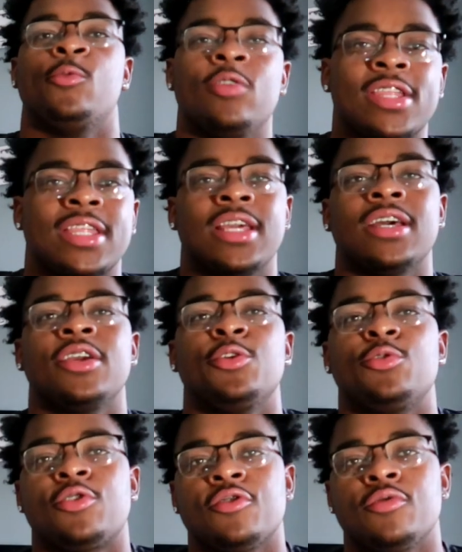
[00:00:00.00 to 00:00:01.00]
What's good
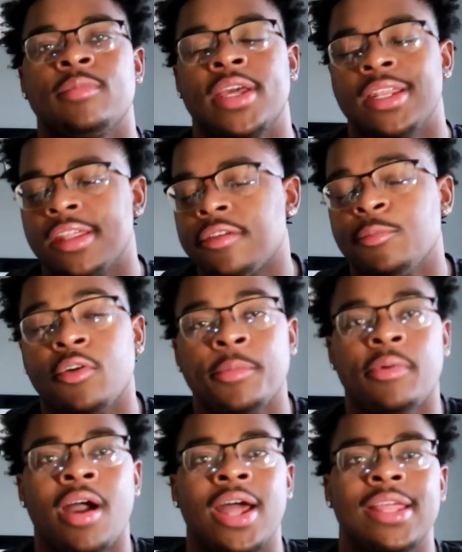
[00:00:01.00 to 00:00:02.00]
YouTube man? It's your boy
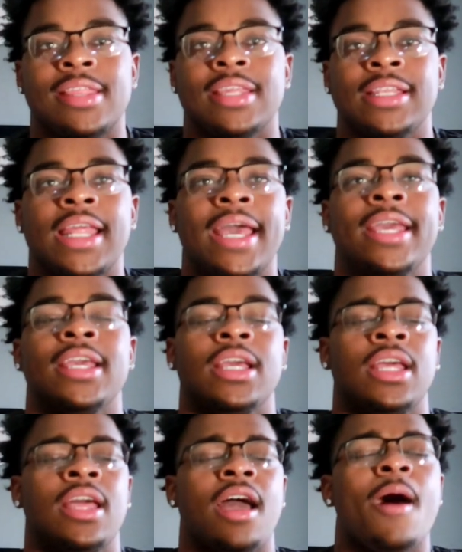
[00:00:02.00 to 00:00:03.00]
Pride and today
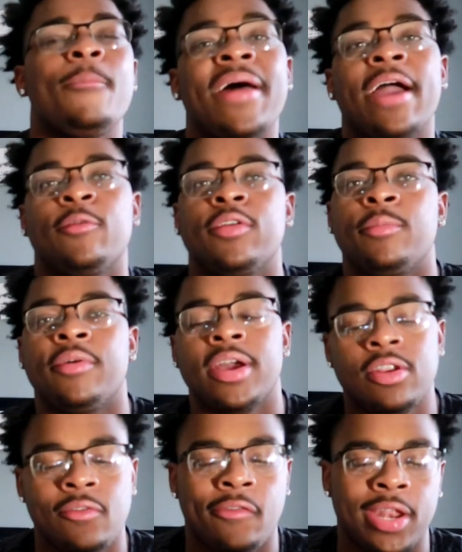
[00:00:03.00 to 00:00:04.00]
I'm back with a
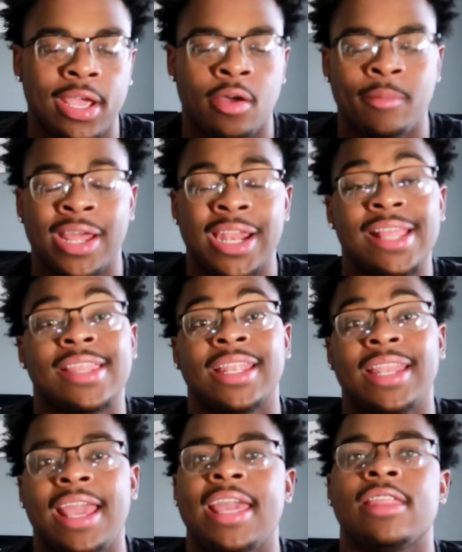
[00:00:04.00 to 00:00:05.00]
brand new video man. In
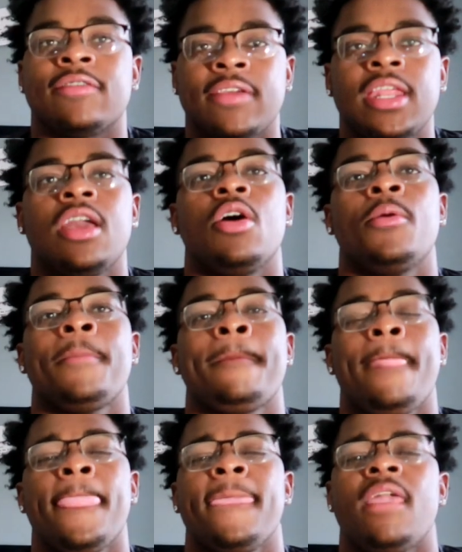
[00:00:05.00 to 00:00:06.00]
today's video
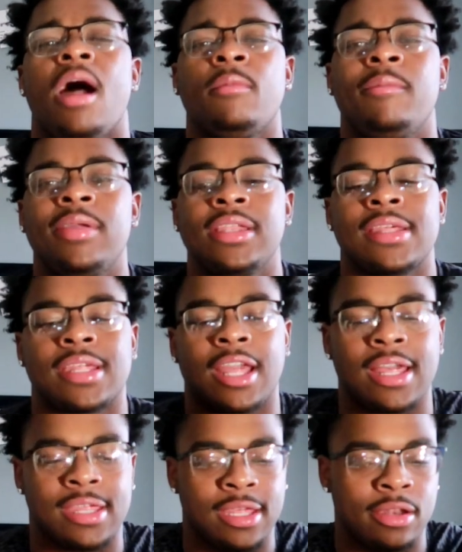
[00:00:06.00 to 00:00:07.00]
I'm going to be
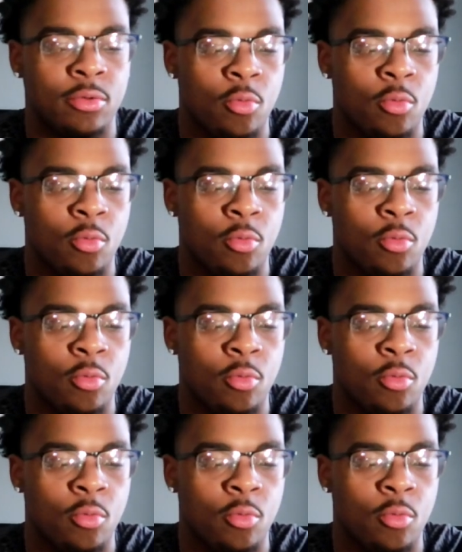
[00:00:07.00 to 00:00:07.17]
discussing